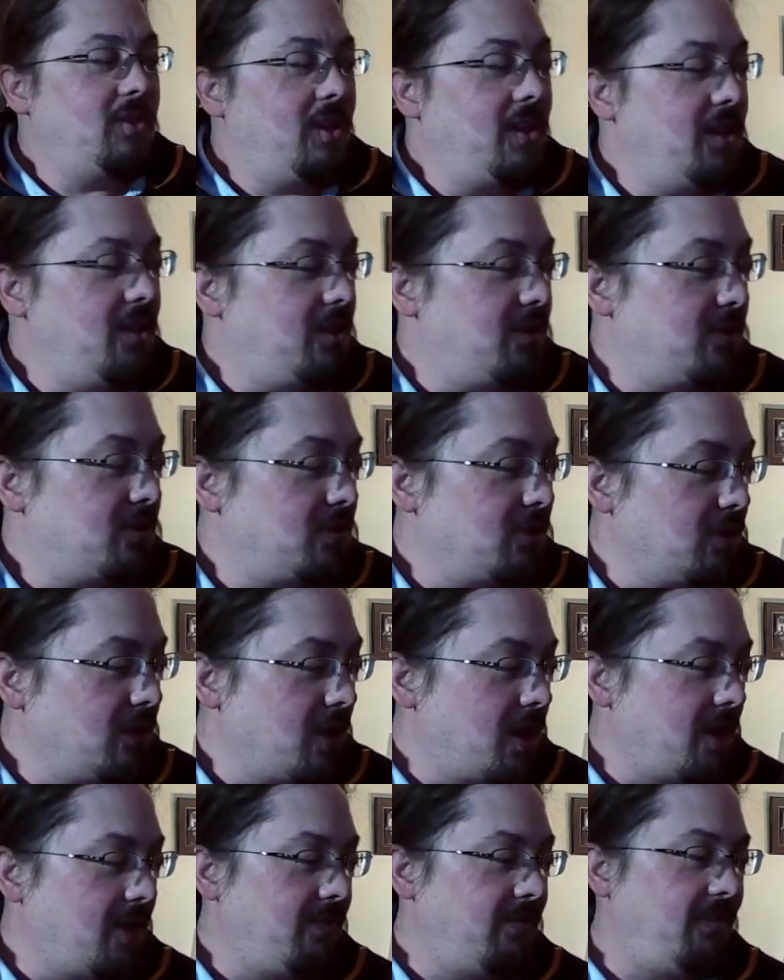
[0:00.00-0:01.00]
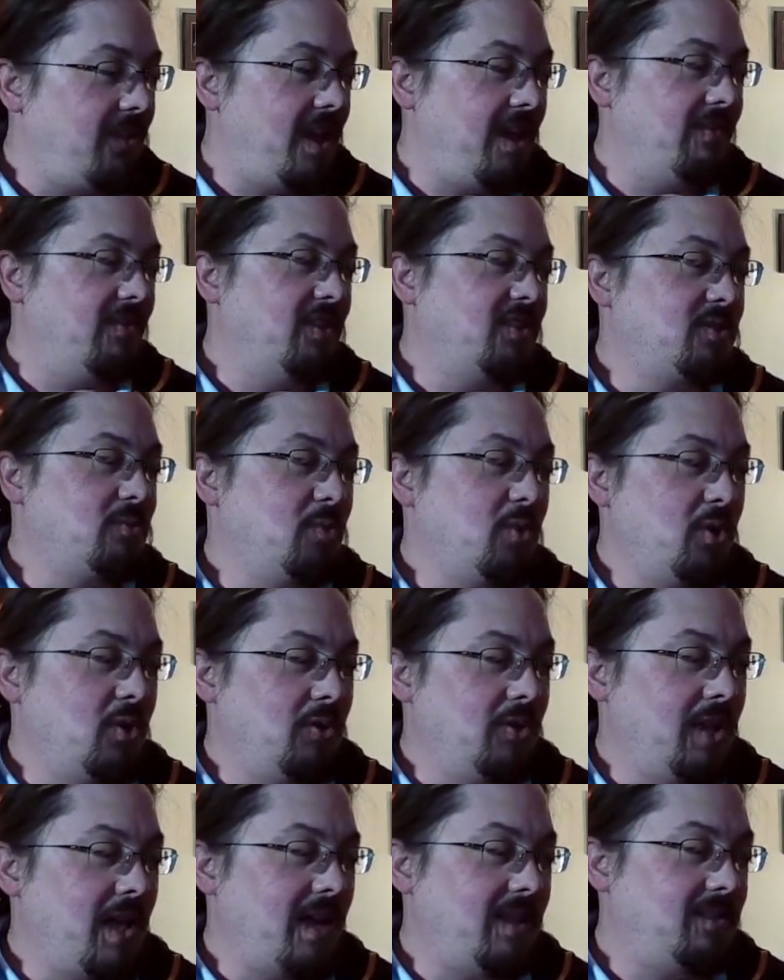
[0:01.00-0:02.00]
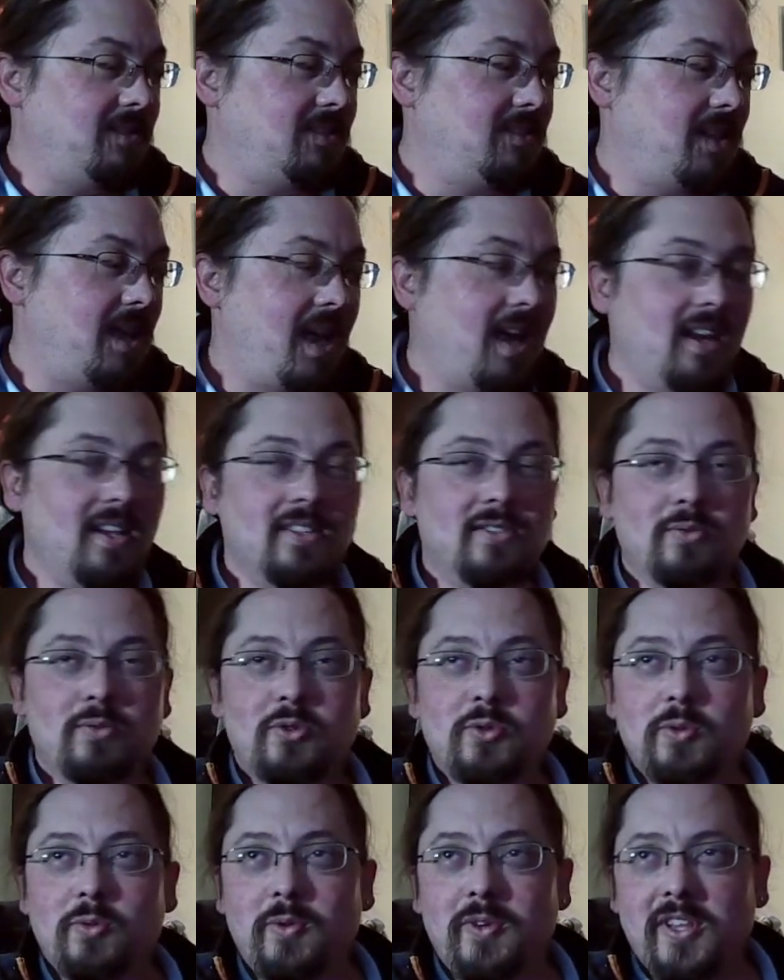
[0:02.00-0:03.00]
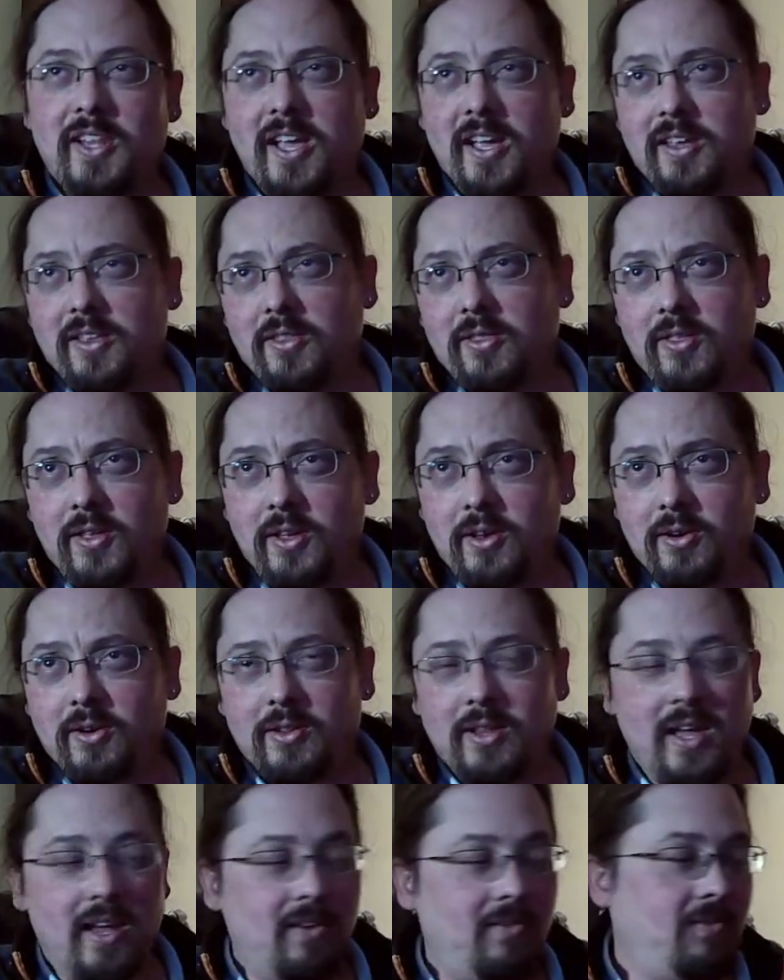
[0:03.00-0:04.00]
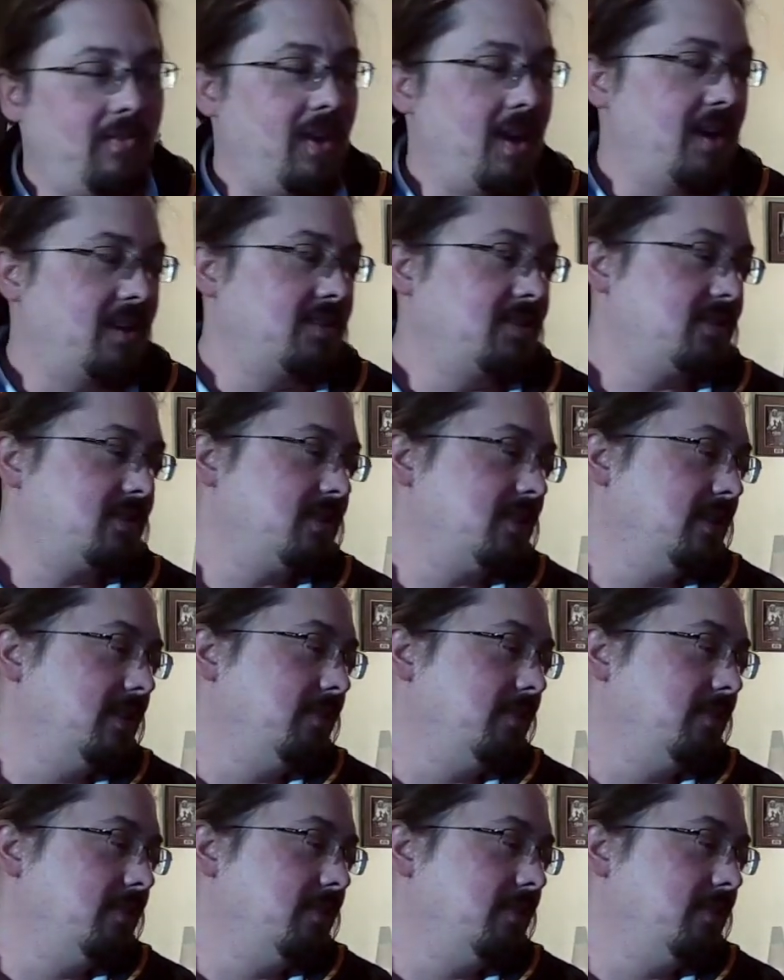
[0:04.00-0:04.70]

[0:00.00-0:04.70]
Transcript: you can turn on favorites mode, light status, which would be like theater light effects,